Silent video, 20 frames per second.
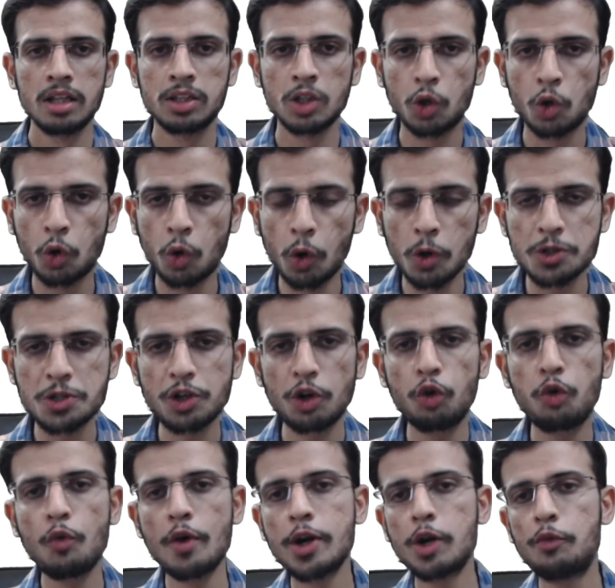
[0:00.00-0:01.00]
The cost
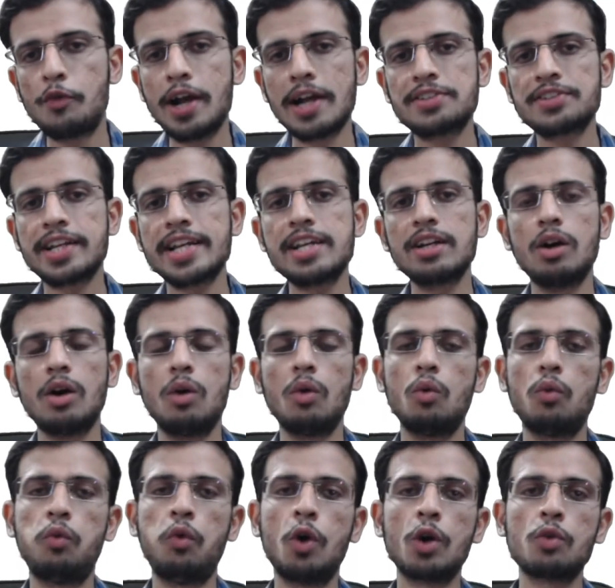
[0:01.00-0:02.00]
of manufacturing
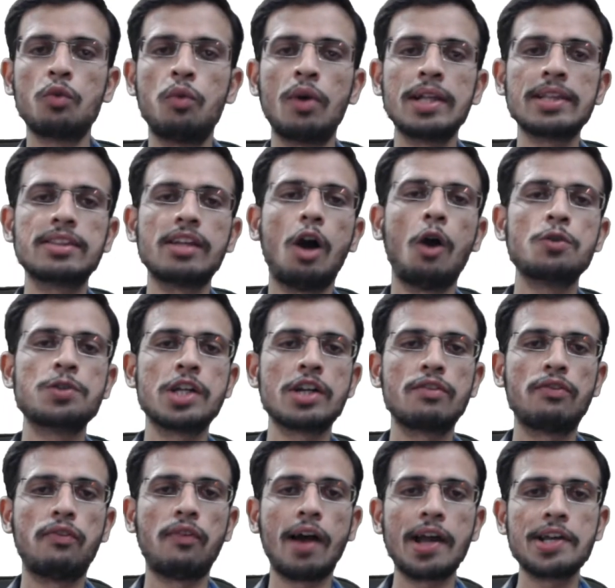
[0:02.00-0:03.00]
for
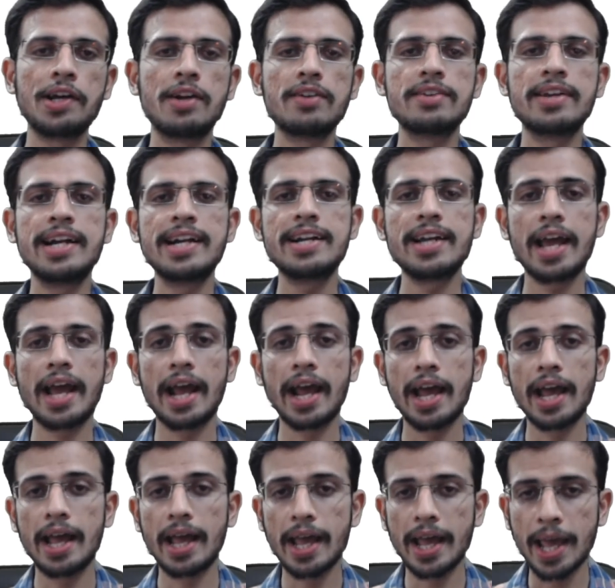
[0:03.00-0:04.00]
1500
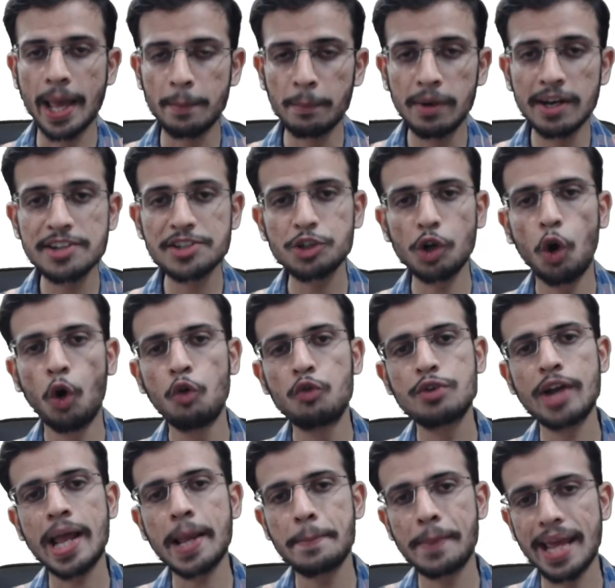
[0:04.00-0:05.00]
hammers
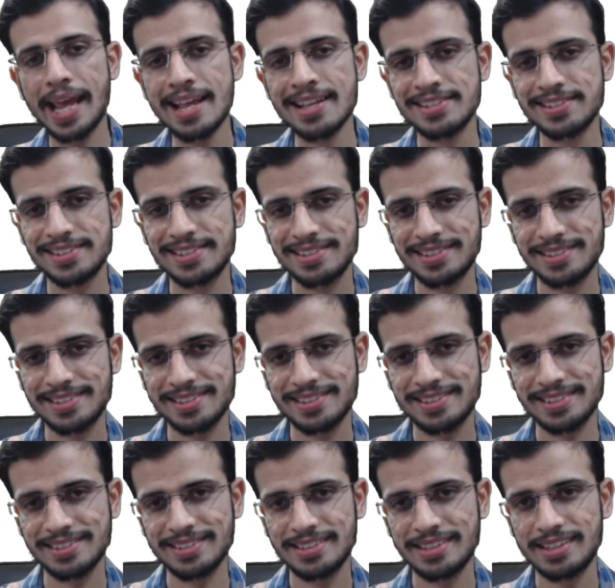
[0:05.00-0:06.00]
of type
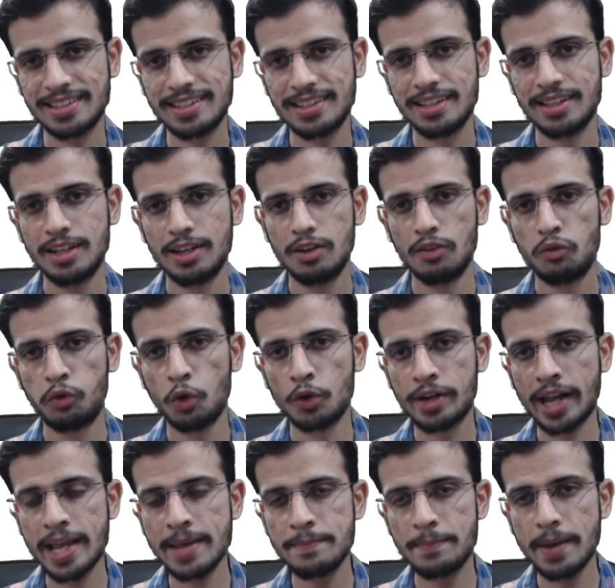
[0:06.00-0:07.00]
S.
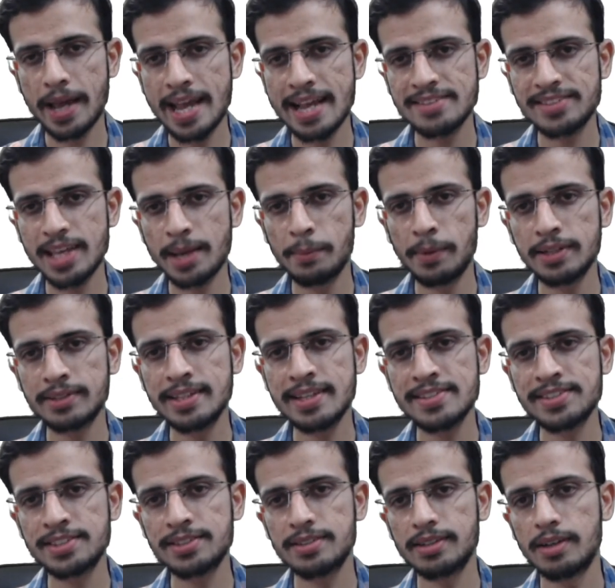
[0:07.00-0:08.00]
For type S hammer,
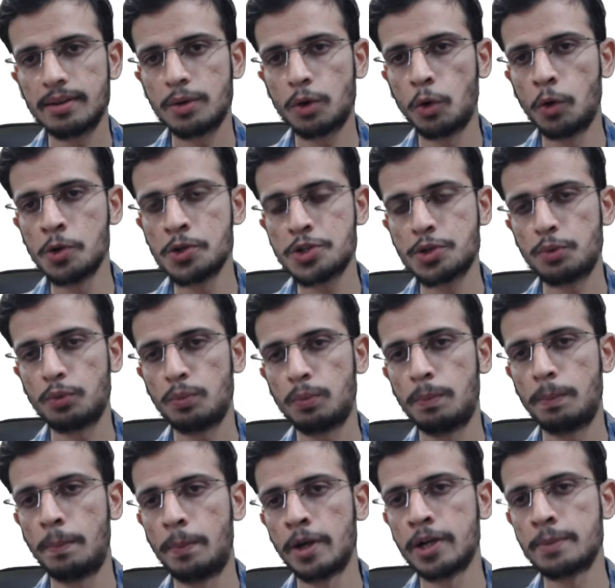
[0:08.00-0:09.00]
this cost
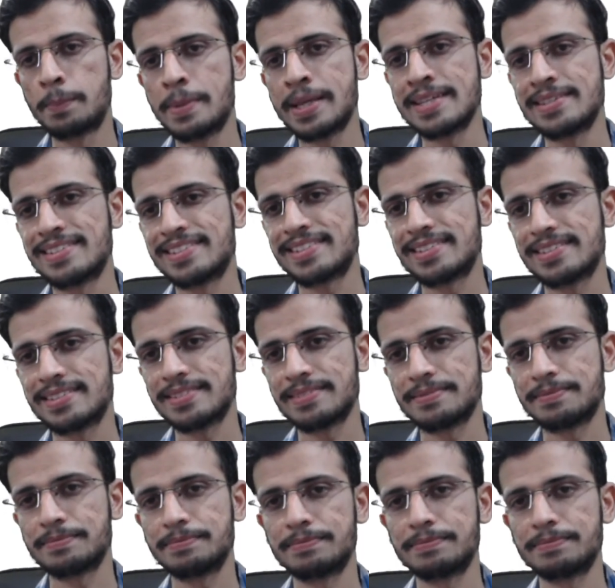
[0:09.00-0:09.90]
per piece.